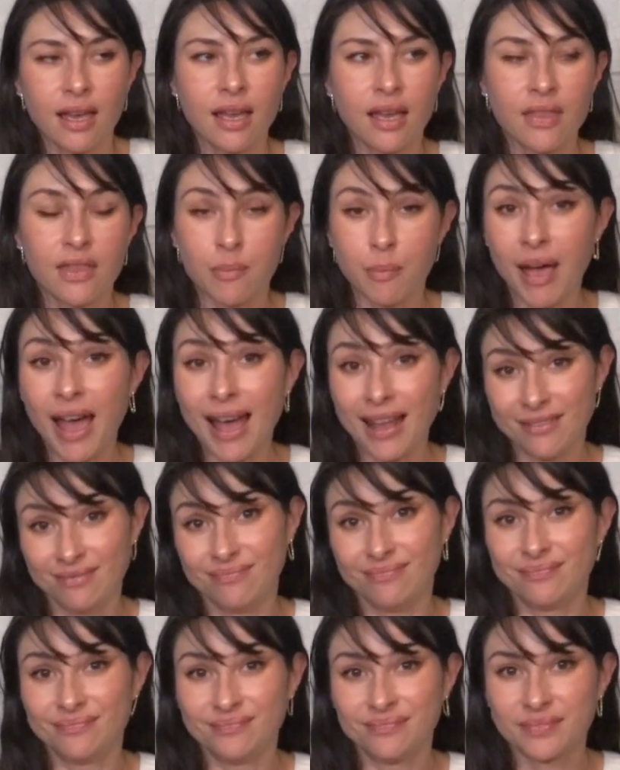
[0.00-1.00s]
the
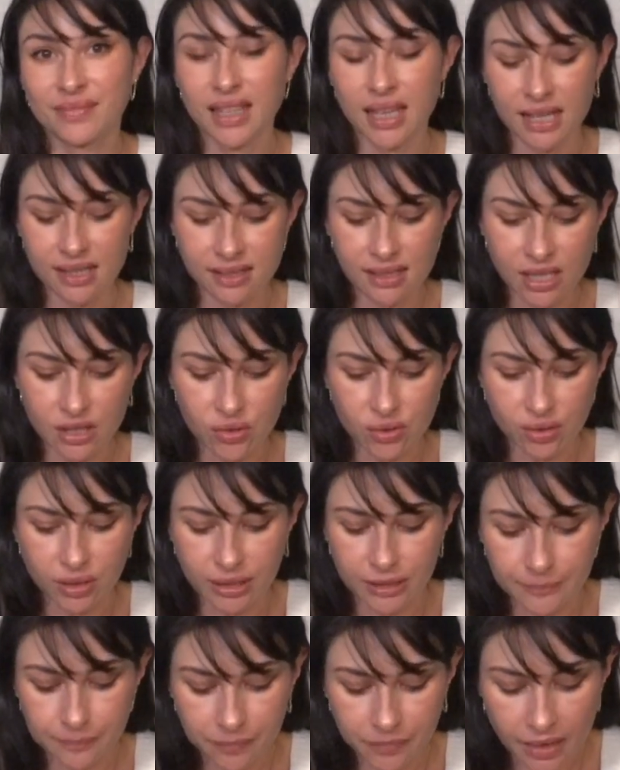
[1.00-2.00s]
pattern,
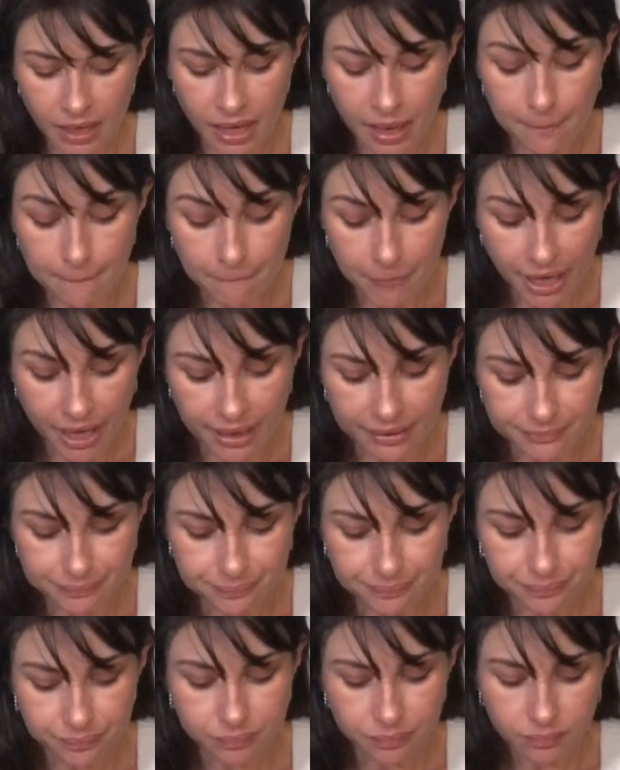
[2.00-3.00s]
essentially. But
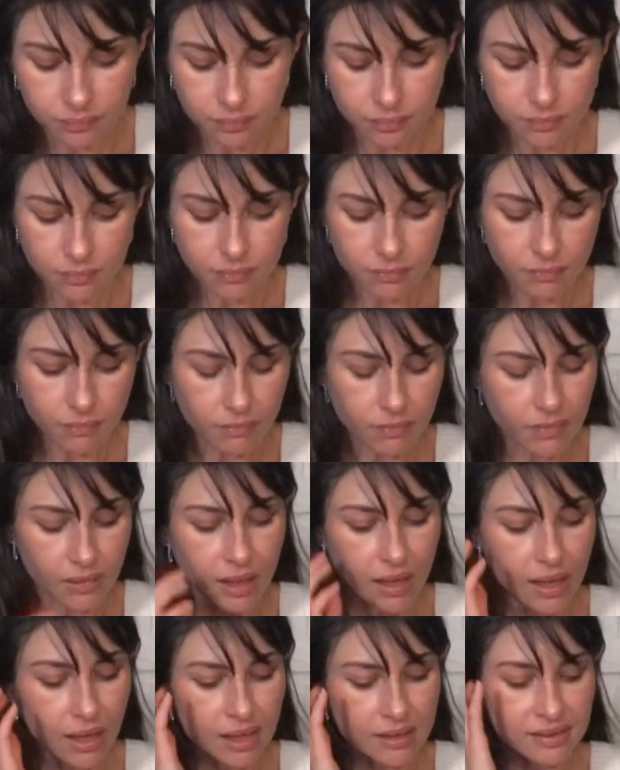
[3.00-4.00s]

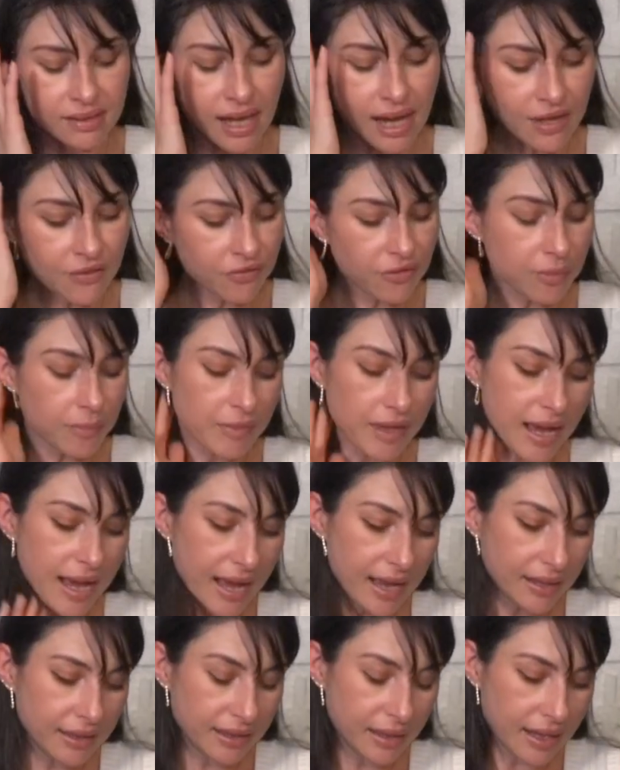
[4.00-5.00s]
aside from
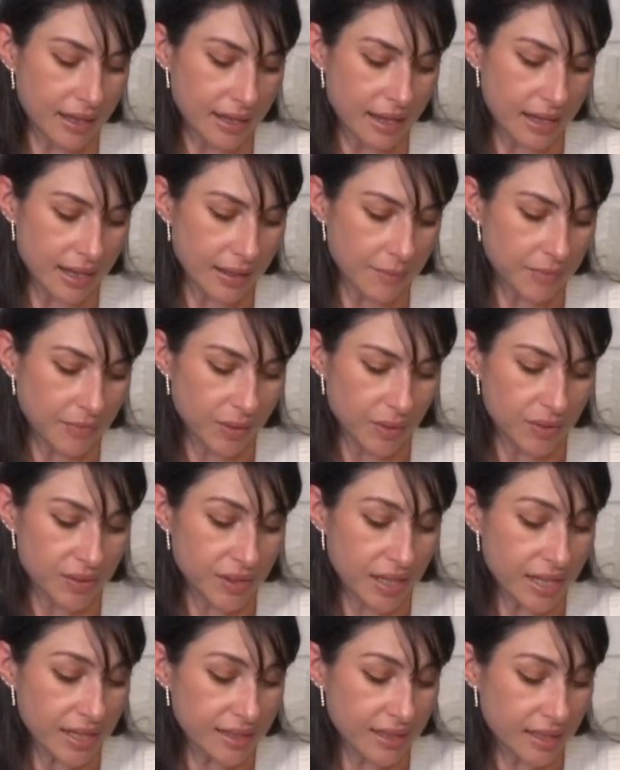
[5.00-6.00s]
that, there's
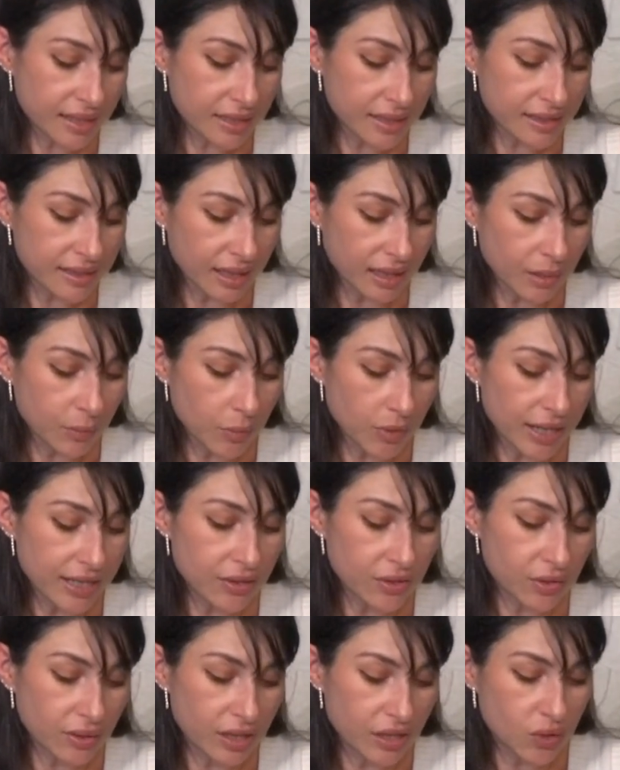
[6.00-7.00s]
things that to
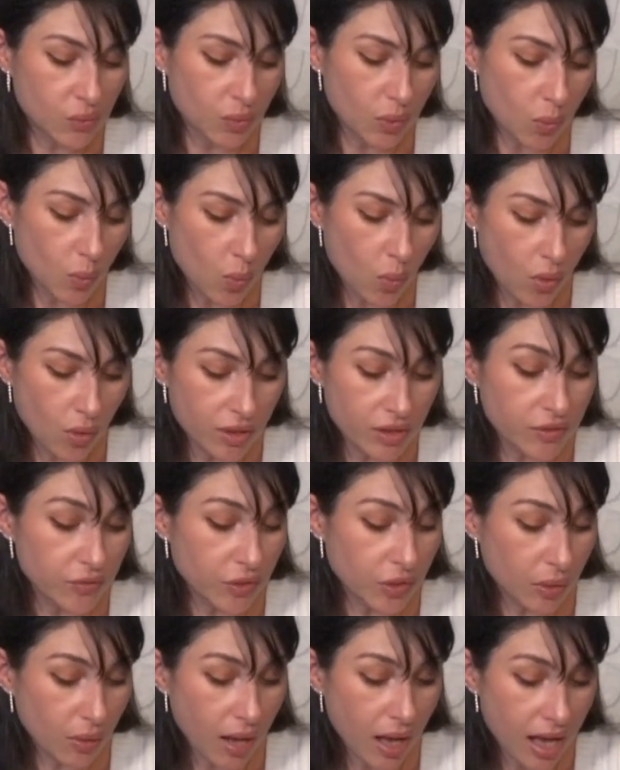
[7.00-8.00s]
celebrate. So there's rewards
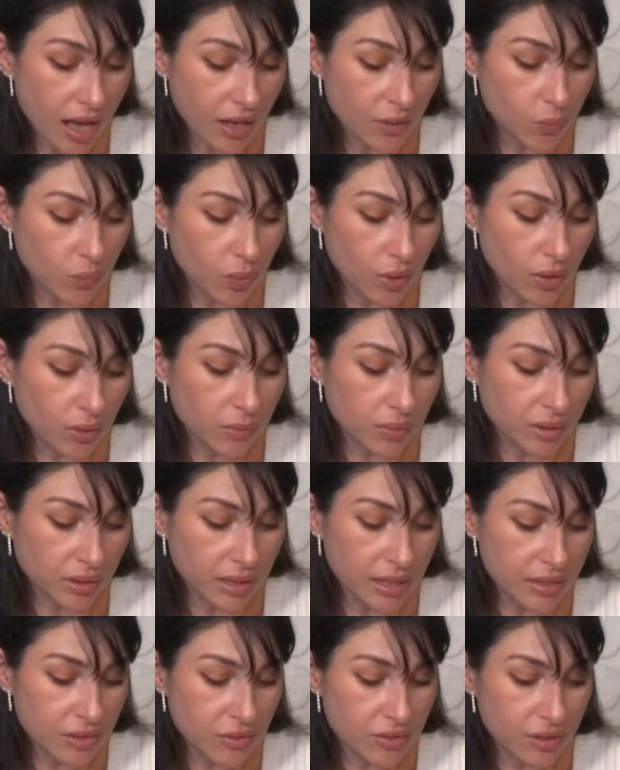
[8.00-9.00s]
for your hard work.
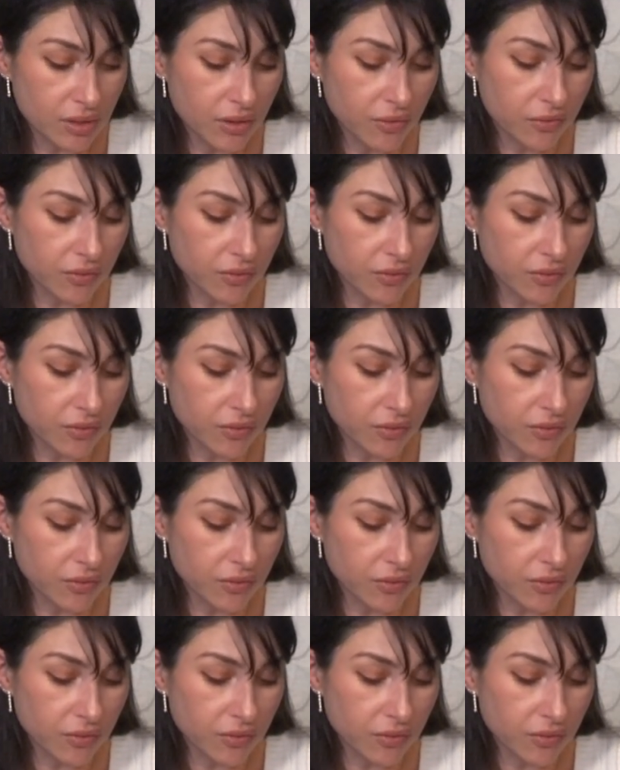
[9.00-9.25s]
Release yourself